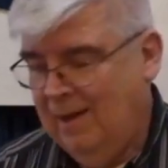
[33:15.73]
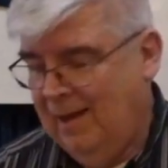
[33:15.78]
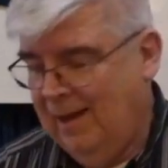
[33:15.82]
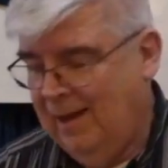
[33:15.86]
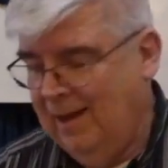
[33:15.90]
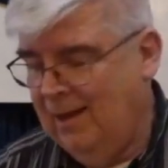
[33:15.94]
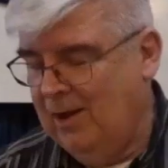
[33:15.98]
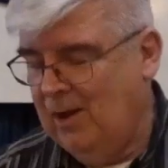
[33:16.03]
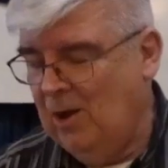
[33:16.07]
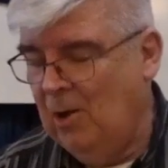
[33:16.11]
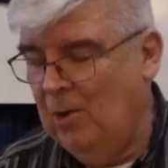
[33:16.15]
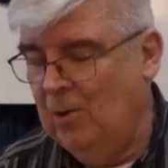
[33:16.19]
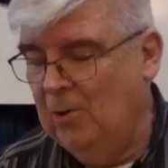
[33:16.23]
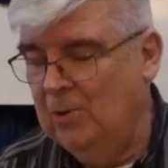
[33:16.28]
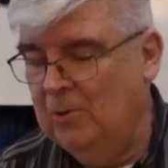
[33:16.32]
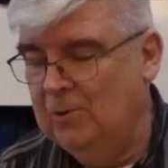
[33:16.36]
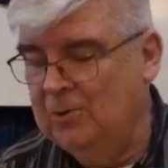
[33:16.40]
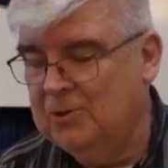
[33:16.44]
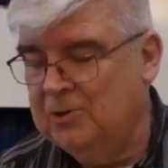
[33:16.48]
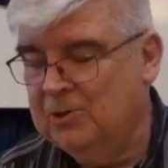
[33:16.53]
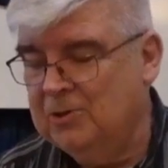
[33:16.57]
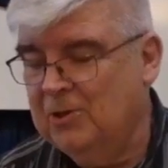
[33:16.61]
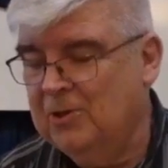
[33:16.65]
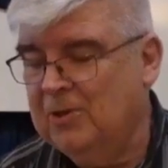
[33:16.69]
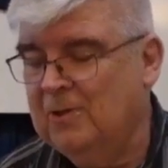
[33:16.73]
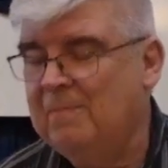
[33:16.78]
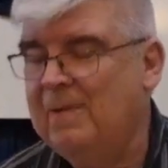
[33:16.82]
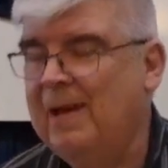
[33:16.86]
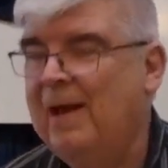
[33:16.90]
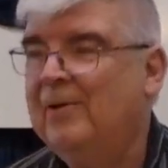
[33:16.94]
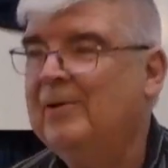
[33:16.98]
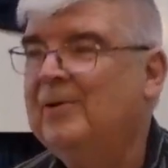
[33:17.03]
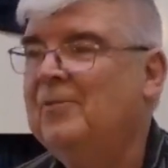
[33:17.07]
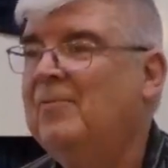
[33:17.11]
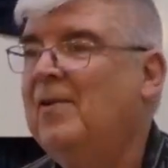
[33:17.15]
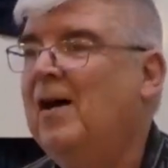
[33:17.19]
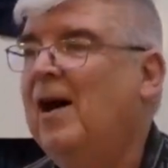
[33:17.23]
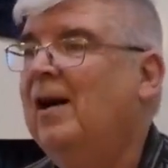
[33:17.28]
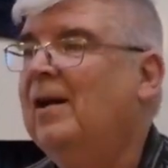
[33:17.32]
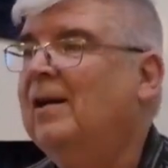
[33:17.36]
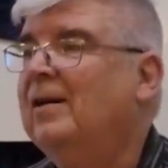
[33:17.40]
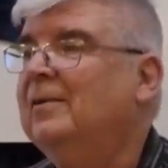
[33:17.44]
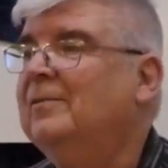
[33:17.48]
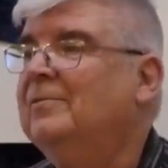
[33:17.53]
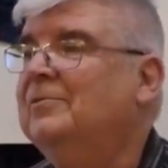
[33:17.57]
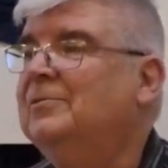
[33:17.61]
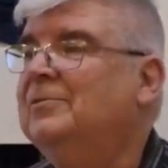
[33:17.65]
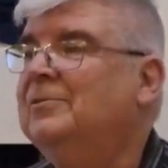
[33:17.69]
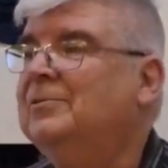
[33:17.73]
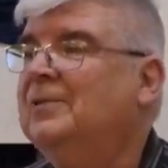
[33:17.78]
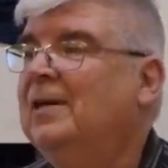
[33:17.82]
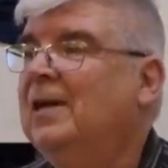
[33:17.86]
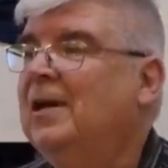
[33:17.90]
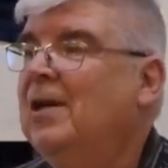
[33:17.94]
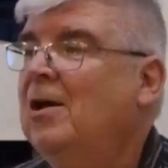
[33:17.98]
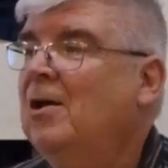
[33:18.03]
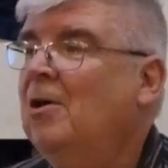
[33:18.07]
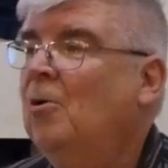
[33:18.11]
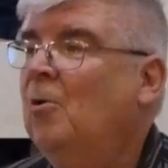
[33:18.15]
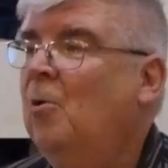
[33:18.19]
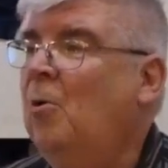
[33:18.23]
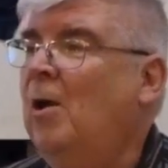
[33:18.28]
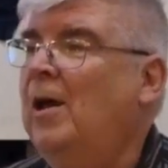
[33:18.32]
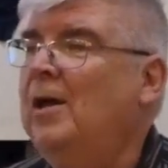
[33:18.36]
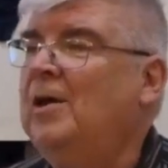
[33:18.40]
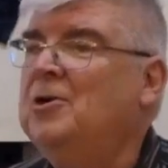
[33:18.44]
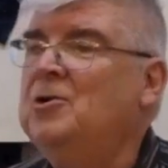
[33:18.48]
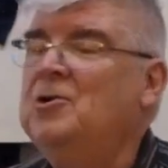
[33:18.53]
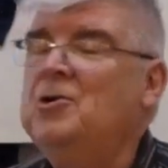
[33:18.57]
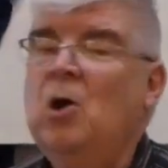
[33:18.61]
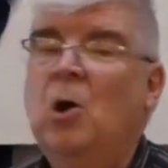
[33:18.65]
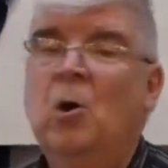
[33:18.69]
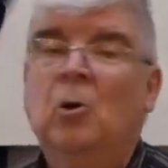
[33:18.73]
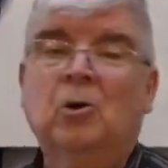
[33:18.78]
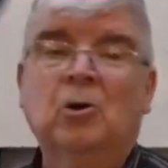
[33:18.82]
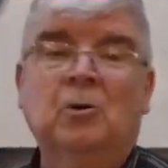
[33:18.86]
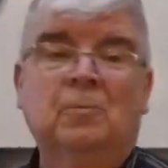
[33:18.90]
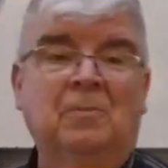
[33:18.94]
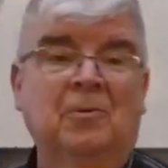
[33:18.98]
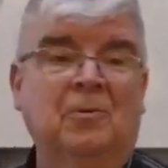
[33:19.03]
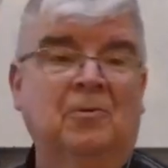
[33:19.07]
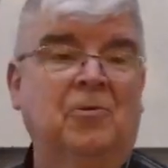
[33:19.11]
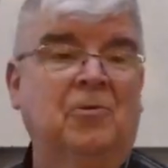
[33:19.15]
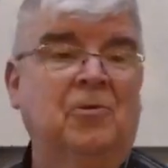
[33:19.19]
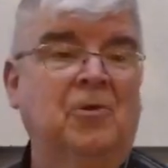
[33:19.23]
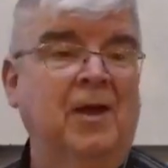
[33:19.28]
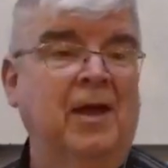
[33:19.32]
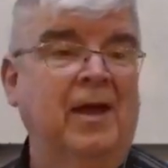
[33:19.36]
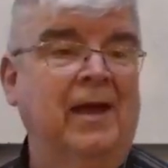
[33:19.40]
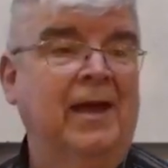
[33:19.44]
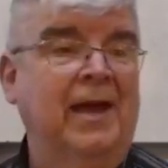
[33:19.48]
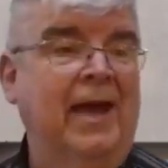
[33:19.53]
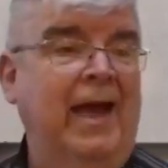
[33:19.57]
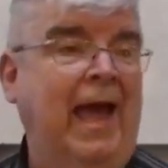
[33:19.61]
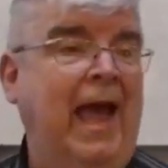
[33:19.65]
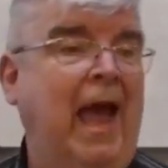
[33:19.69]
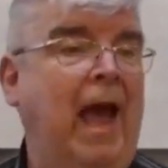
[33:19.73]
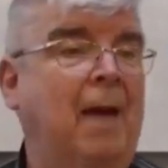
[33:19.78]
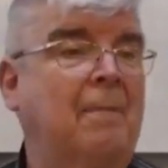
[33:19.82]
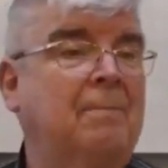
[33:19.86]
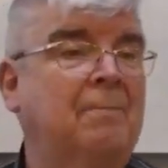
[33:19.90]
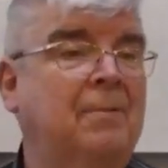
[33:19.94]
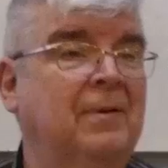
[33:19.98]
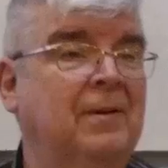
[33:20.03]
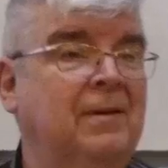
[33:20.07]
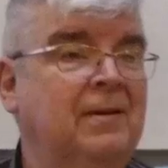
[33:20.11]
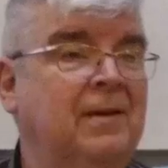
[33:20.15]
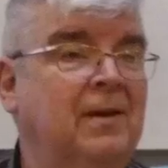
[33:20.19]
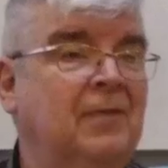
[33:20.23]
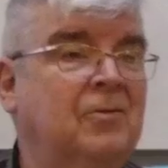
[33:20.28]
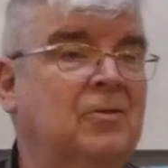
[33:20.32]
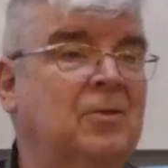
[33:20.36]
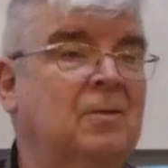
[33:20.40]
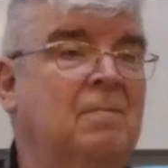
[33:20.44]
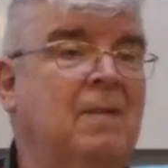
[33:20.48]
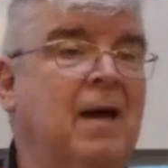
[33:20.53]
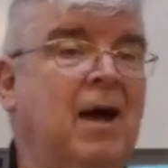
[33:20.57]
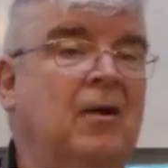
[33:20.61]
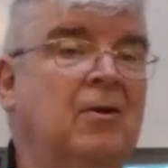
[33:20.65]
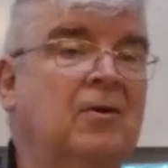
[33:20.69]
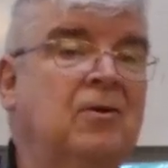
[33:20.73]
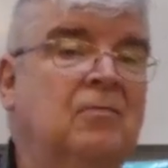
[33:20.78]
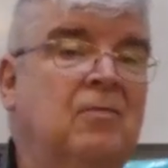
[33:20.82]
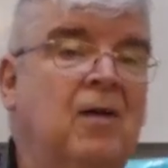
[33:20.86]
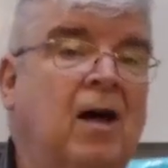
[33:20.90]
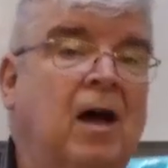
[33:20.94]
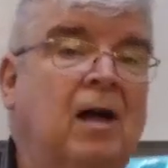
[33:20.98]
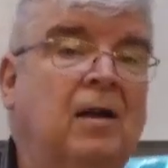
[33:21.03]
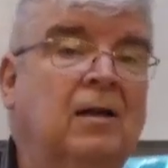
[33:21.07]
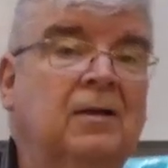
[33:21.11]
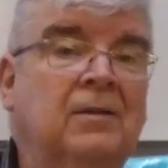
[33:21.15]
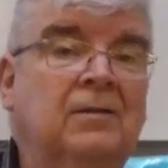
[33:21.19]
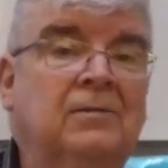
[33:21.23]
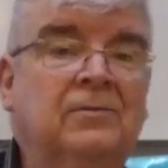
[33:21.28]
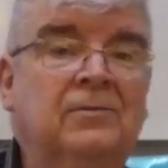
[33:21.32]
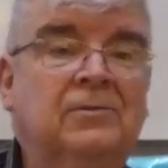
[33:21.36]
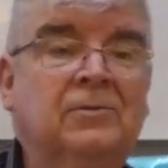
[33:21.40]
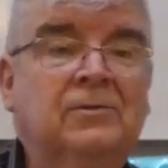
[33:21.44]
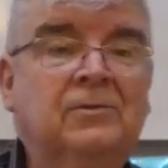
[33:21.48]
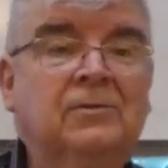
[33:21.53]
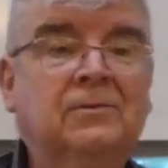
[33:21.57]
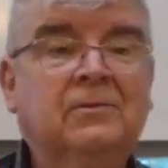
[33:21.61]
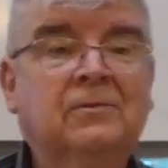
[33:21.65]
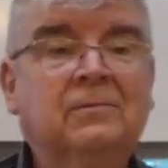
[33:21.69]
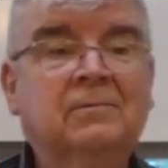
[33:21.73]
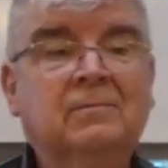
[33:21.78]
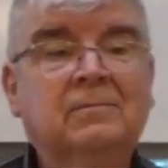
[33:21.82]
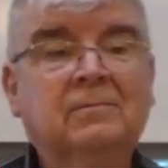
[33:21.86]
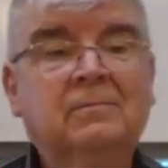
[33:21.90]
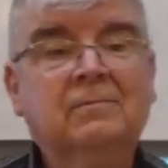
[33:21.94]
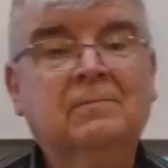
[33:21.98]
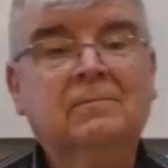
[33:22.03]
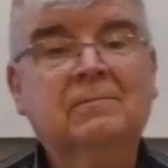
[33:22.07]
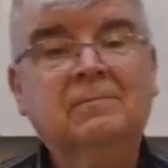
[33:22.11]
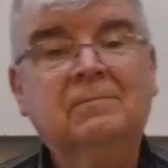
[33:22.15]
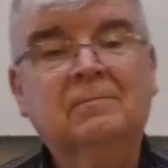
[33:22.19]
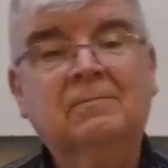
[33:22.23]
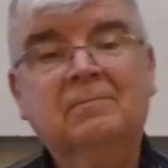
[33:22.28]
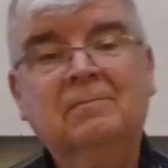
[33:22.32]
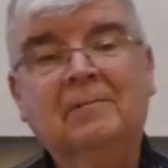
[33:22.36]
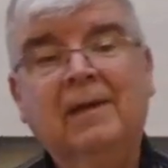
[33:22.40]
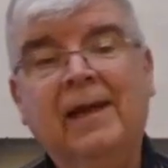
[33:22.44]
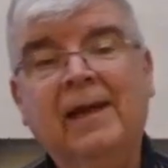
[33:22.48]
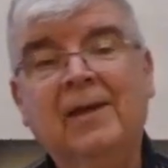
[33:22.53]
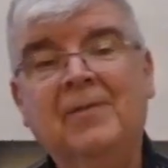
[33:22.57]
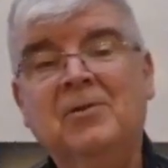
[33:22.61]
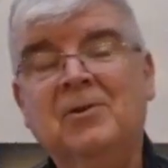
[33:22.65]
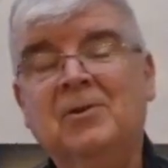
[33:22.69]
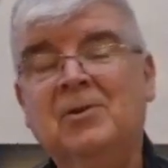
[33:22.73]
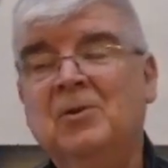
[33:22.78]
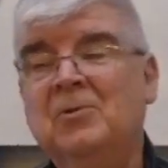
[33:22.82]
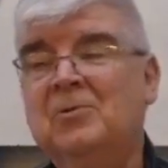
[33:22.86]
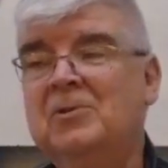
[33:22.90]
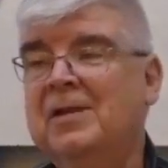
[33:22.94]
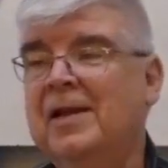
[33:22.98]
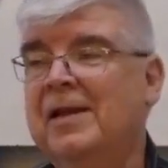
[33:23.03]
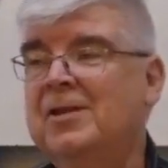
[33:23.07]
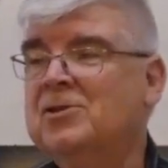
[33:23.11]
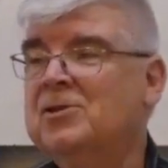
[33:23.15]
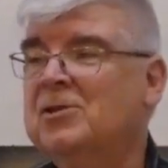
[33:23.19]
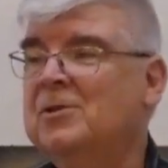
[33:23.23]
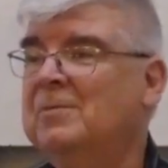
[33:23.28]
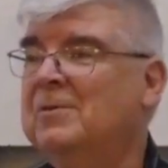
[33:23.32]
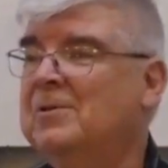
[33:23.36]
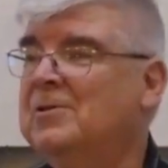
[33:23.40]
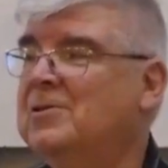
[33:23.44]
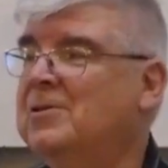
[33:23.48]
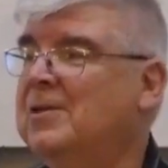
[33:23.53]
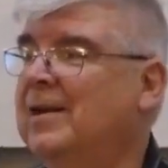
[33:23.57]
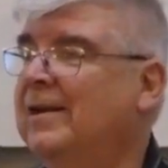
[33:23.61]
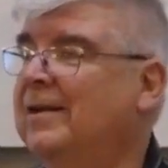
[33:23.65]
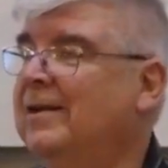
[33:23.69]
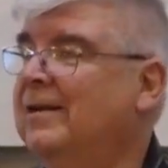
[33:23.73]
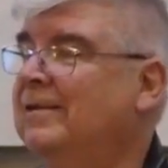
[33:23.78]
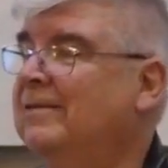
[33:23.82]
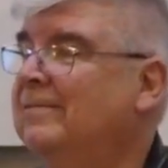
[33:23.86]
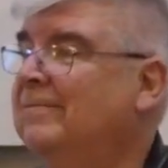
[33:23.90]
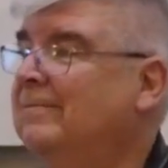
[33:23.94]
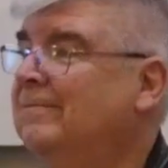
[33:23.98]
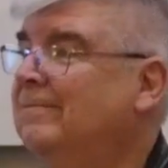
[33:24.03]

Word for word: He goes to the Mount of Olives. What notable thing happened at the Mount of Olives in the New Testament setting?